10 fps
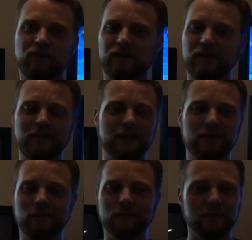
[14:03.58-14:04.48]
it, just let me
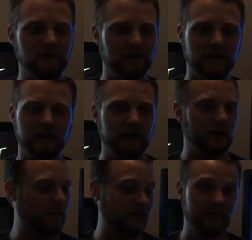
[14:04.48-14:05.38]
know. Post a comment and
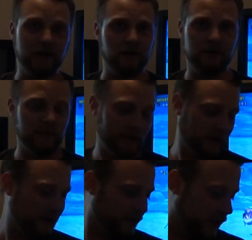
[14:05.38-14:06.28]
I'll put a video up.
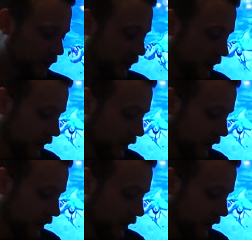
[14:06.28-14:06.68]
I don't care.